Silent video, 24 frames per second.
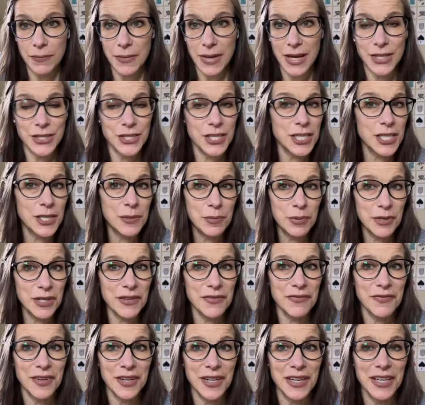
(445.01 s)
And she's a pretty
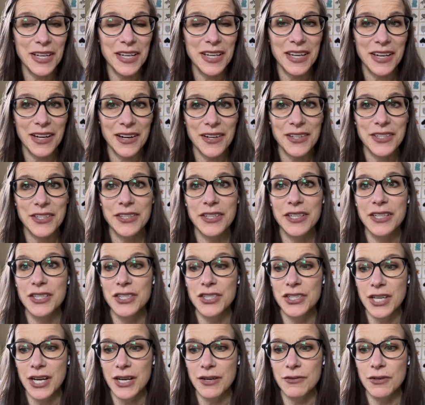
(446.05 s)
funny character in
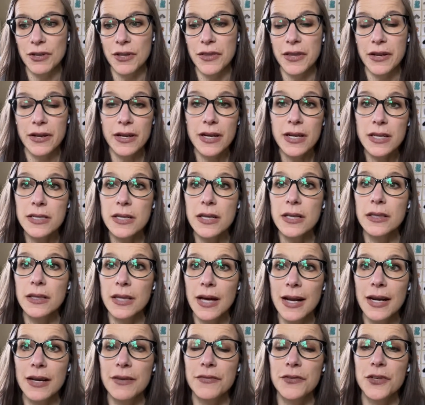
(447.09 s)
general. There is a
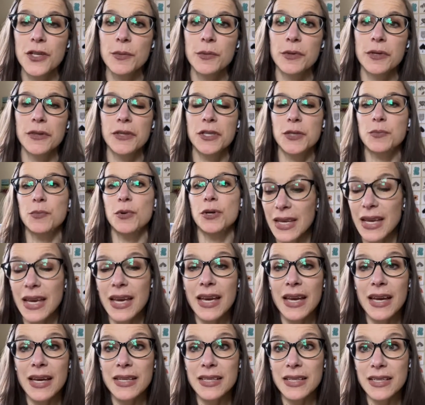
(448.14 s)
lot of humor in this book,
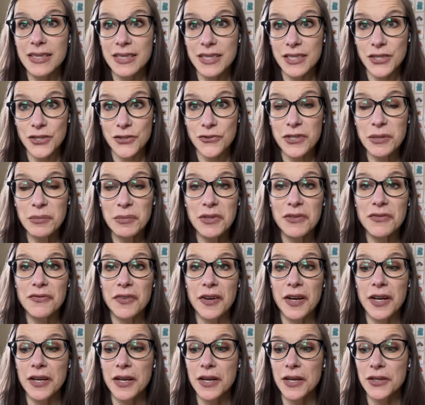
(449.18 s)
and it's extremely
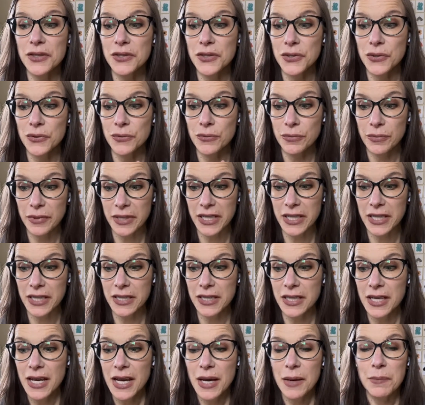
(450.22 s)
fun to
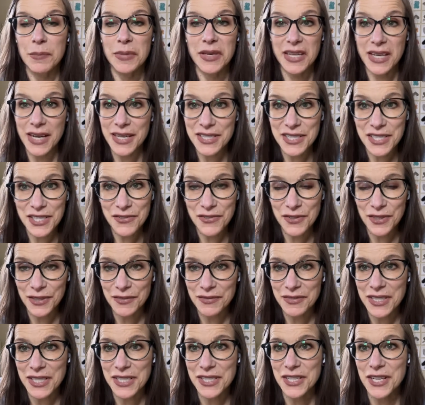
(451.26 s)
read because it's full
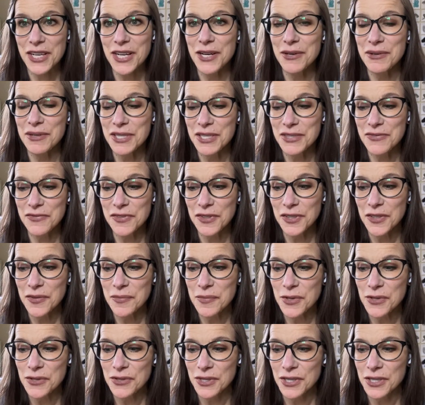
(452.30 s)
of disco, it's full of
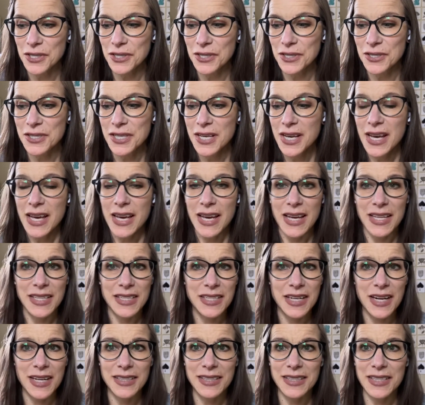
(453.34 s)
musicals, it's
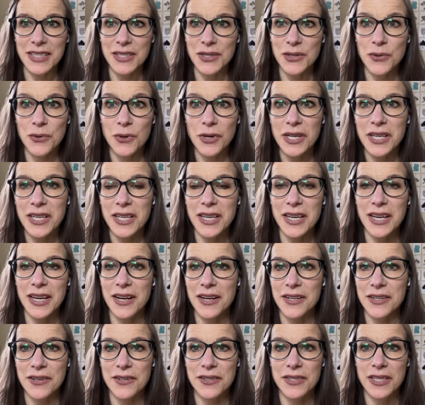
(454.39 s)
got these quirky
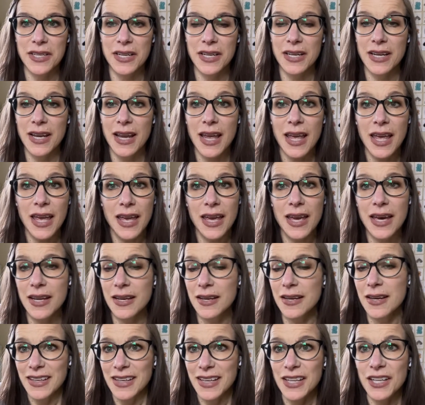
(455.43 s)
characters in it.
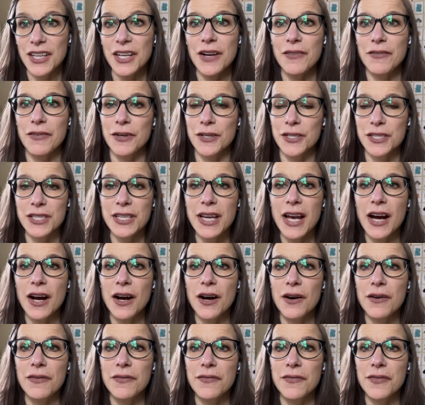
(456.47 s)
And in and of
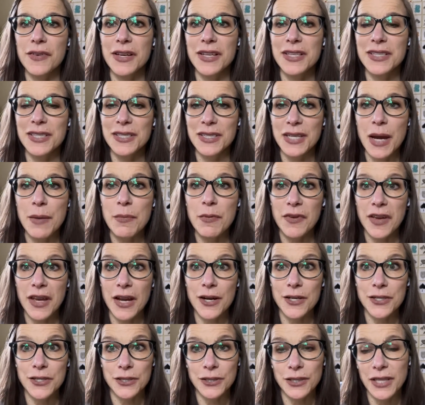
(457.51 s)
herself is the type of
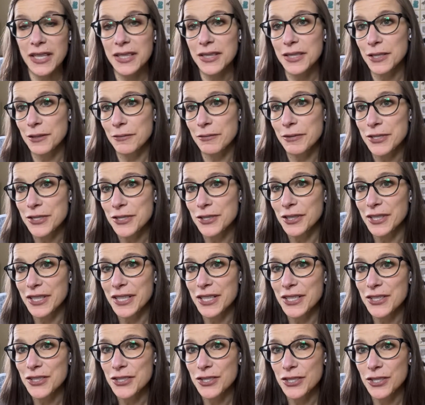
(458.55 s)
character like the original
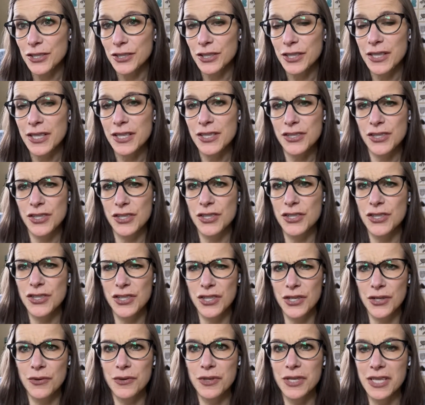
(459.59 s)
Anne Shirley that's just
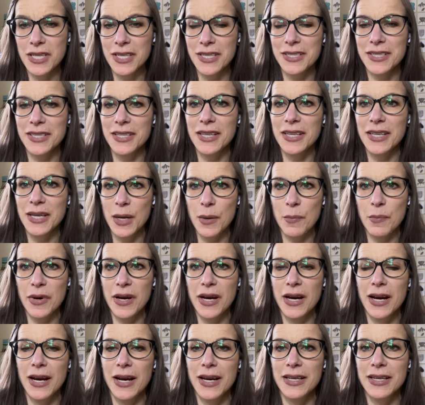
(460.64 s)
so easy to get
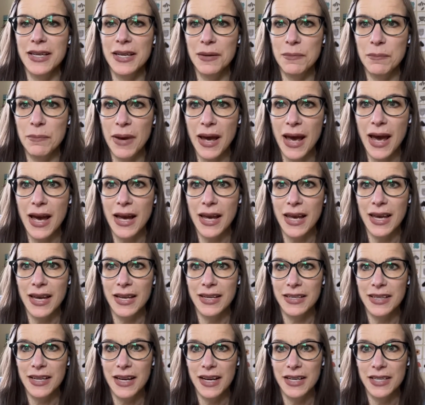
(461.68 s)
behind and back
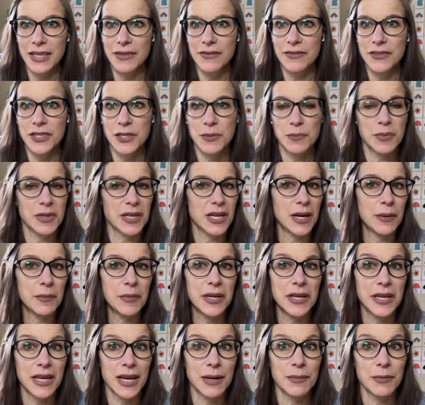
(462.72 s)
and kind of just become
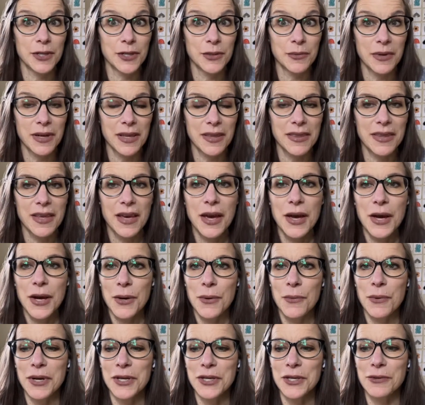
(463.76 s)
enamored with
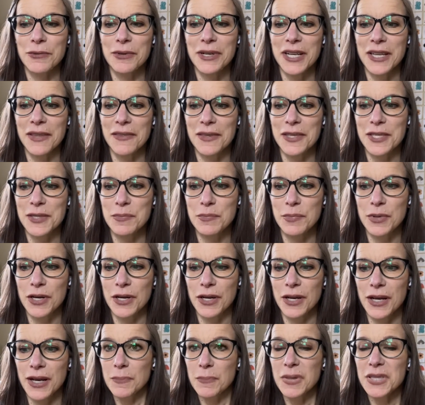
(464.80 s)
when you're reading this
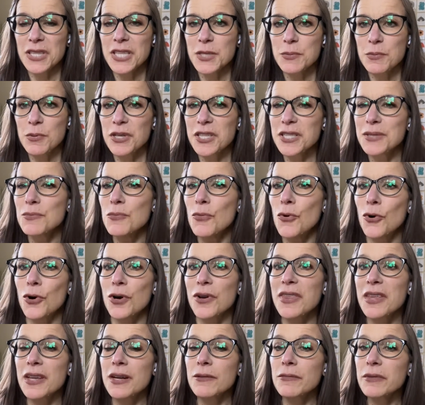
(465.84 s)
book. But this book is
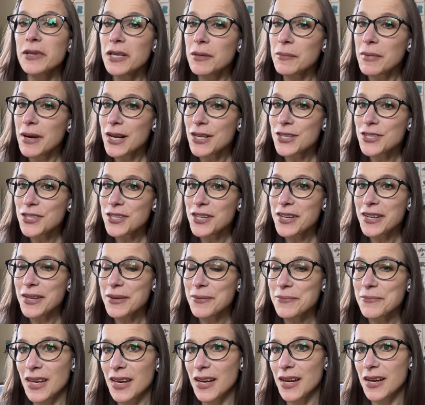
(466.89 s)
more than a
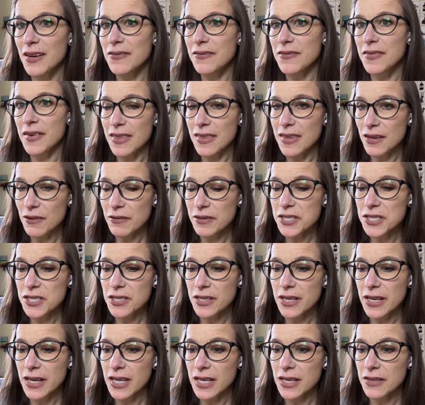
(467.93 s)
reimagining of the
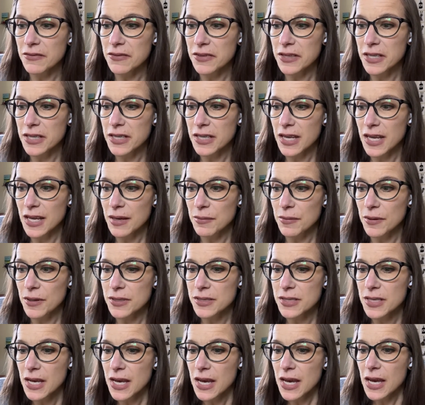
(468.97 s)
original Anne of Green
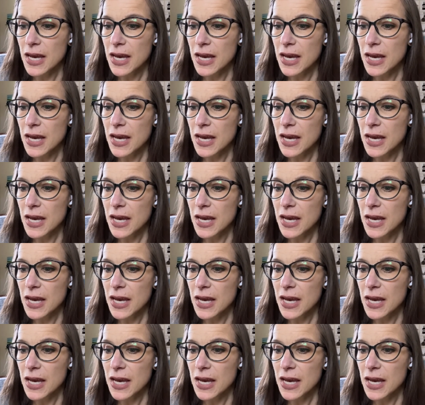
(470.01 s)
Gables.